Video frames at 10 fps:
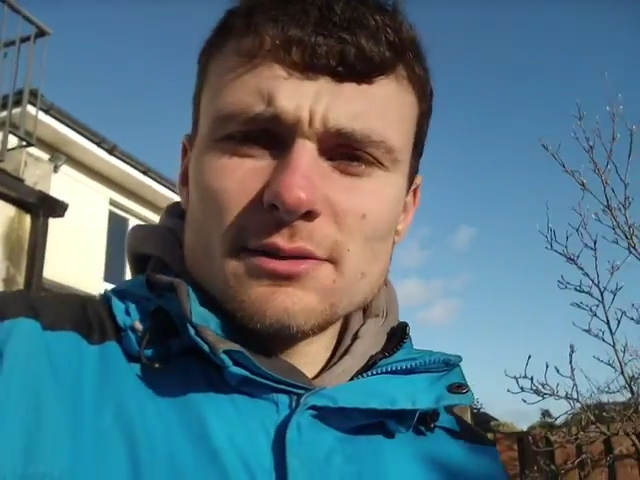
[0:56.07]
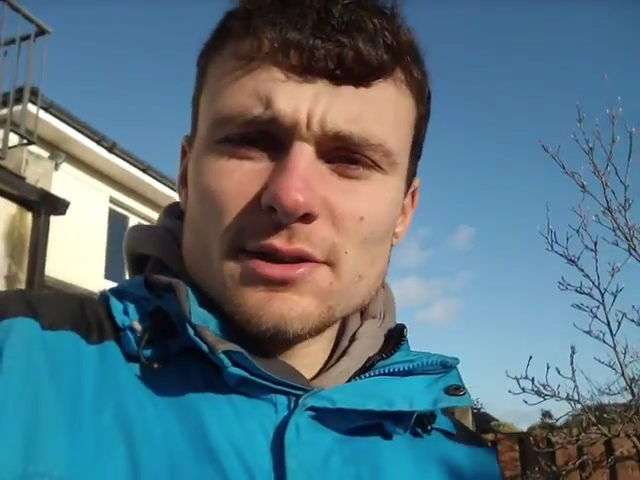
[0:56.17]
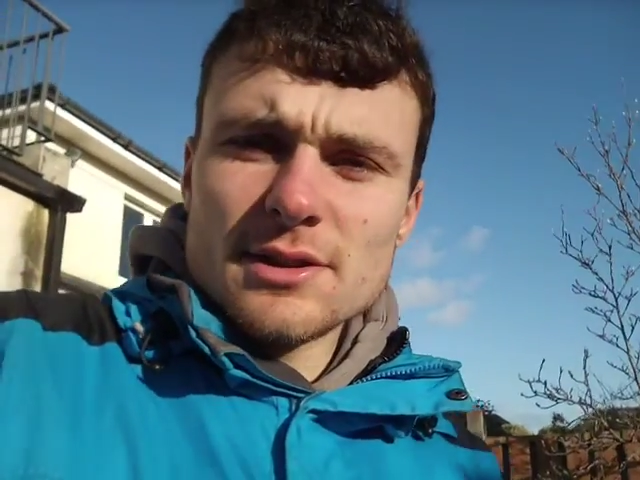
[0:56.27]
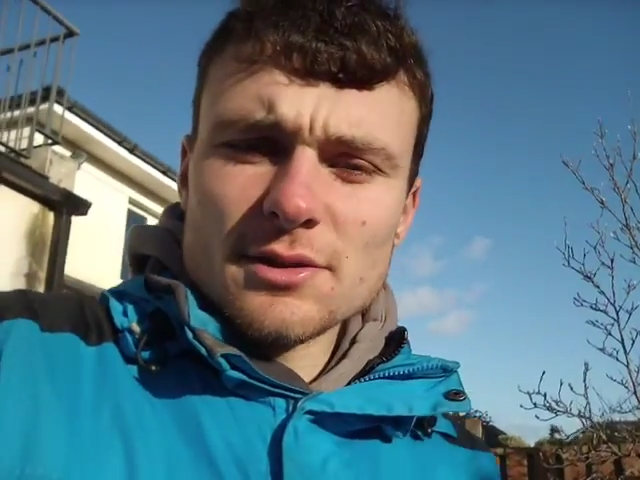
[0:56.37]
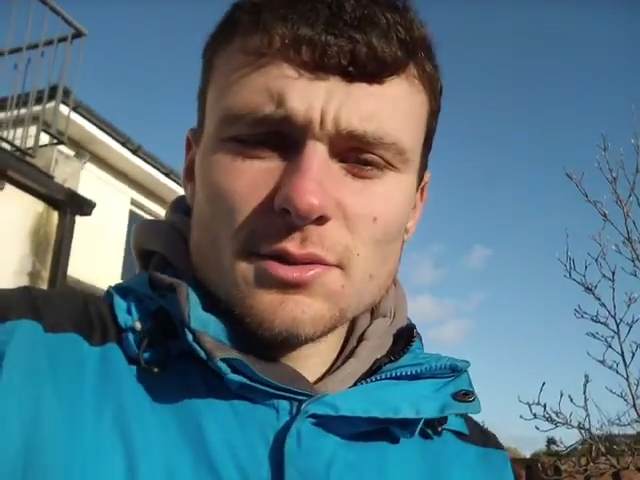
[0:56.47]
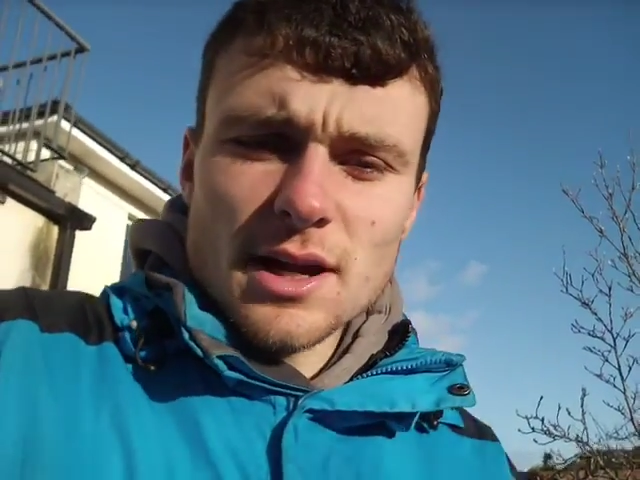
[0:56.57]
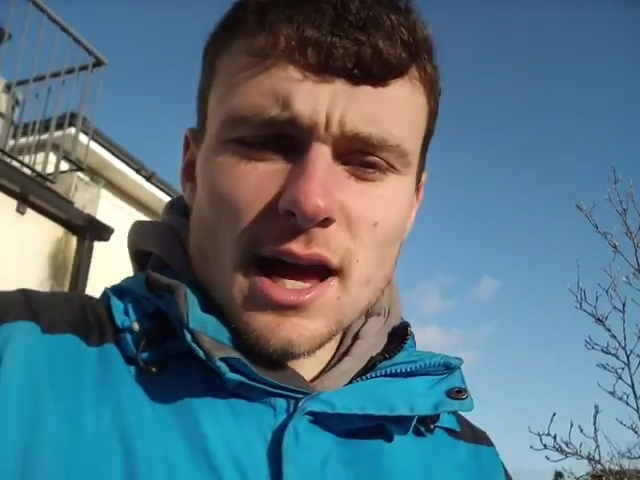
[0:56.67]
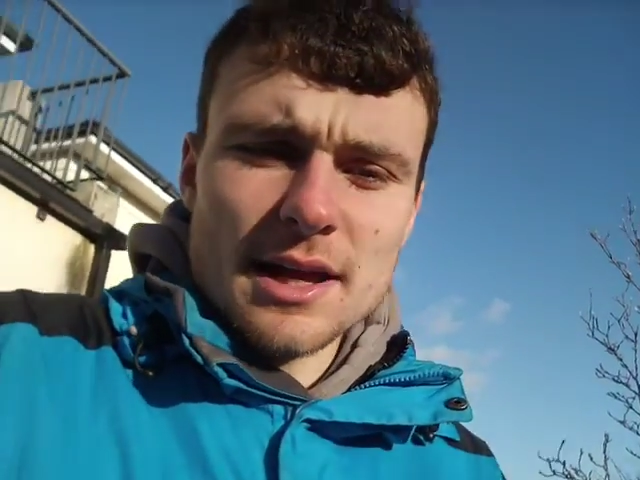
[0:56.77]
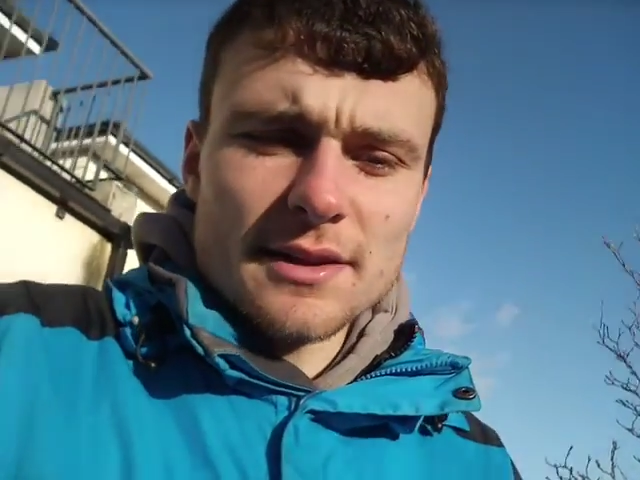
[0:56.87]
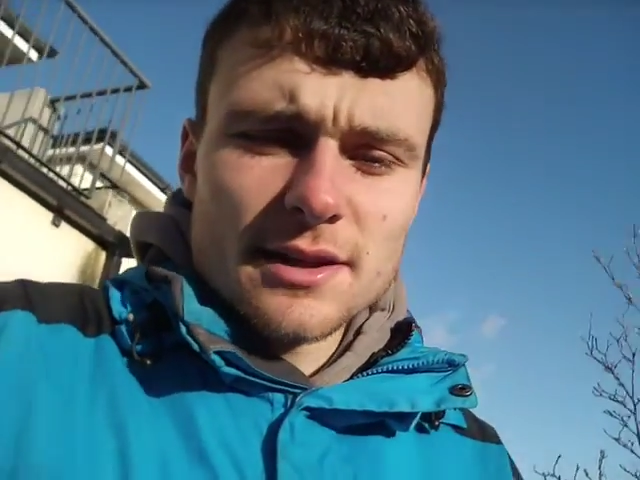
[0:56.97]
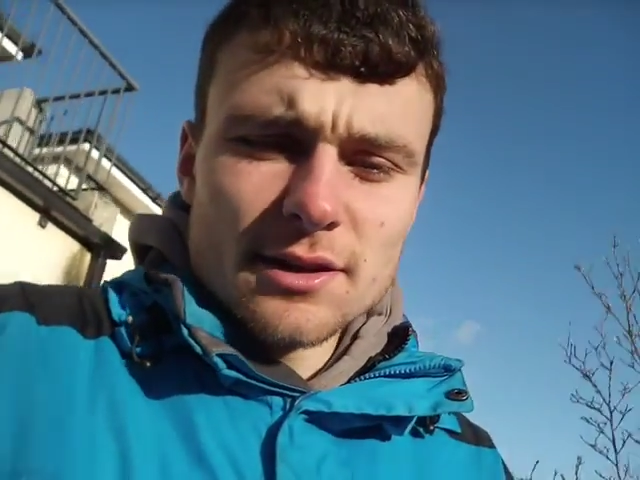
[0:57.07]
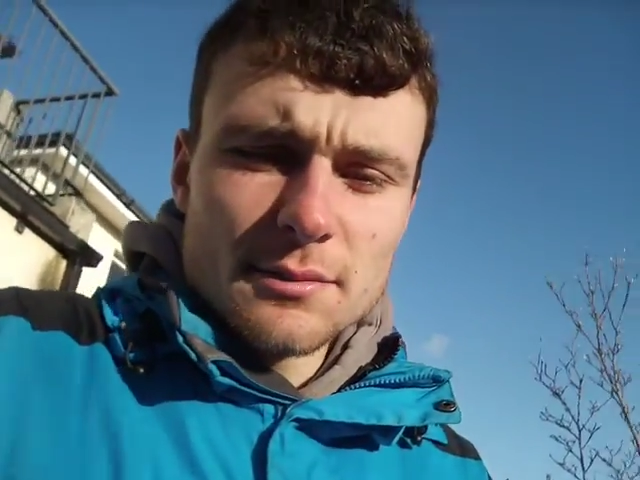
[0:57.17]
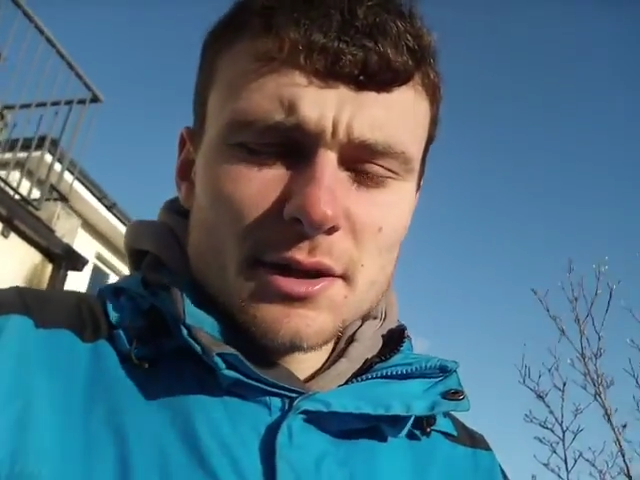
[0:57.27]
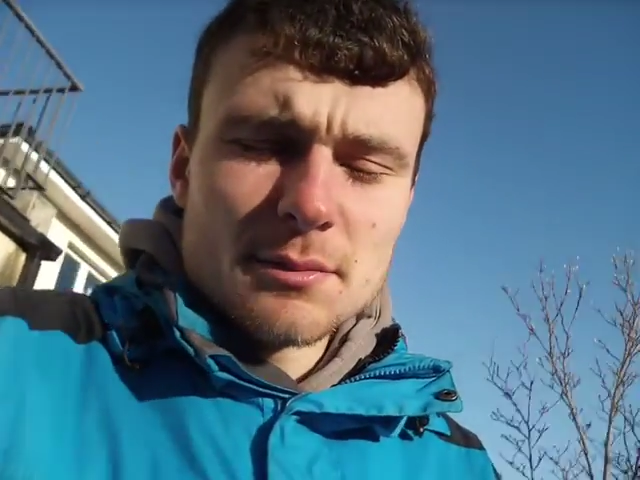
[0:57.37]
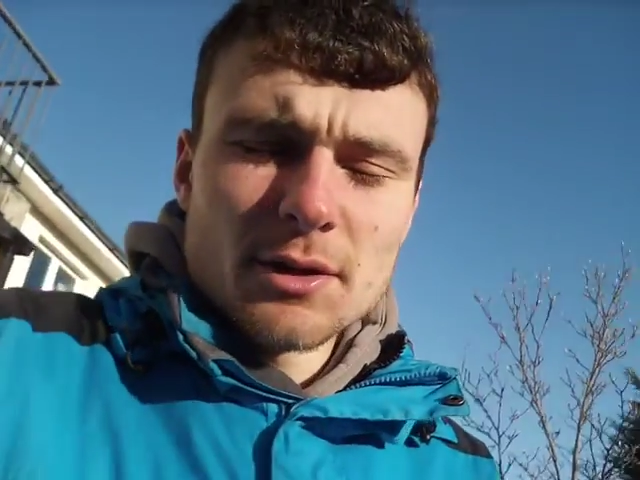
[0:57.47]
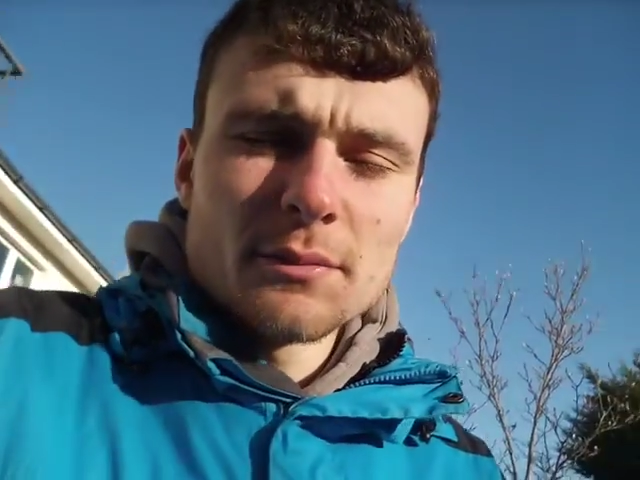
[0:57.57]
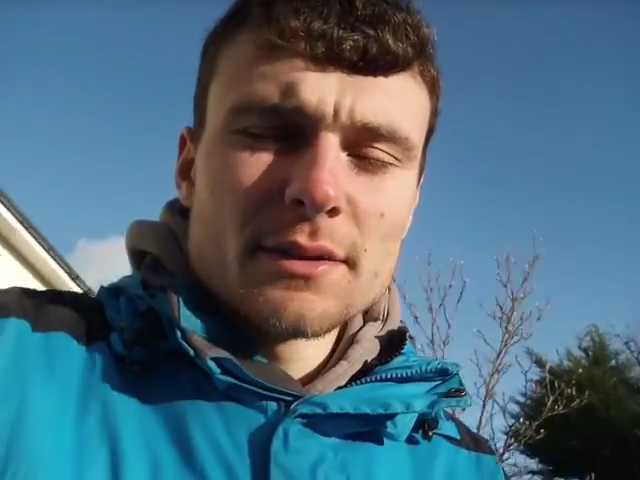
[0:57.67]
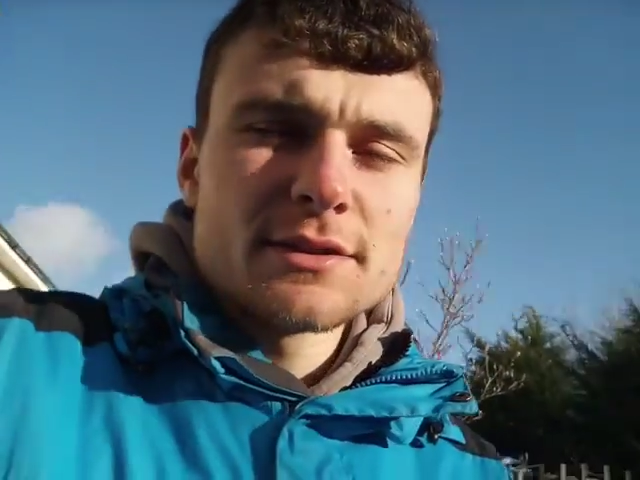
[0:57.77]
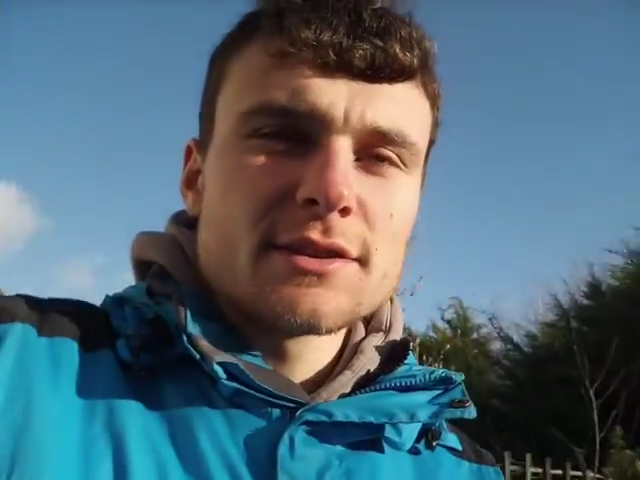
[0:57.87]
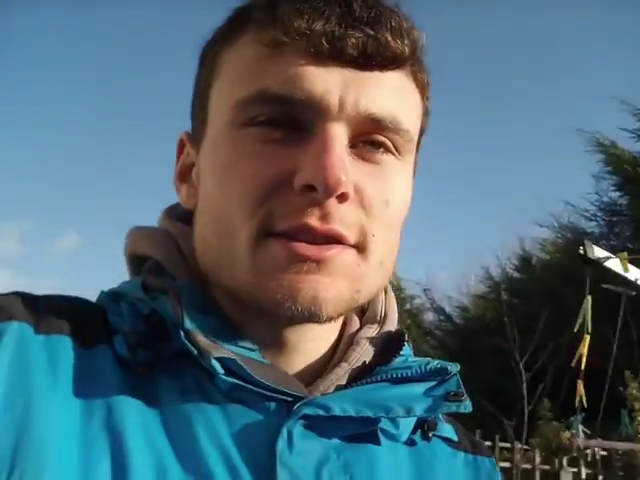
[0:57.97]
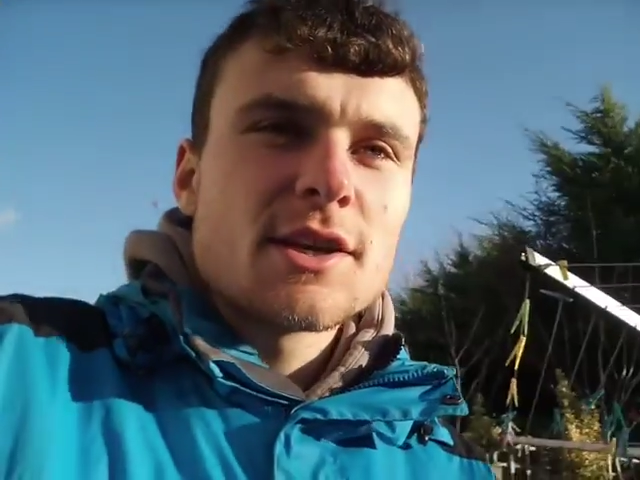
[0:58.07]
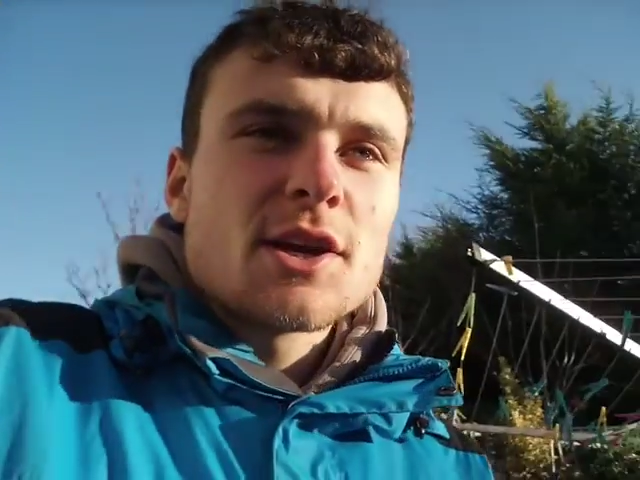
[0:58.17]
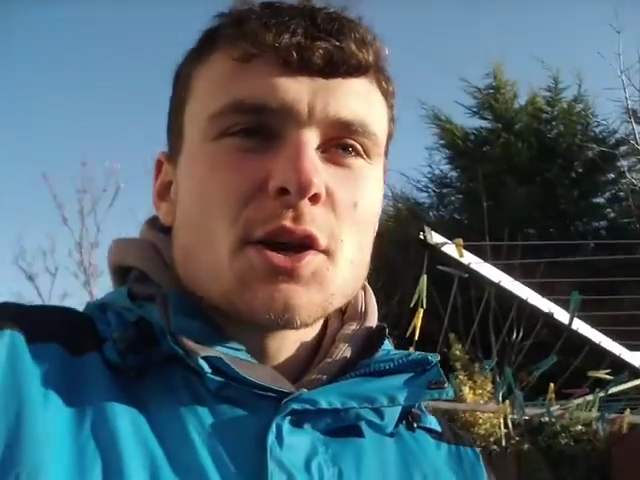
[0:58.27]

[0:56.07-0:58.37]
the hill, minding my own business,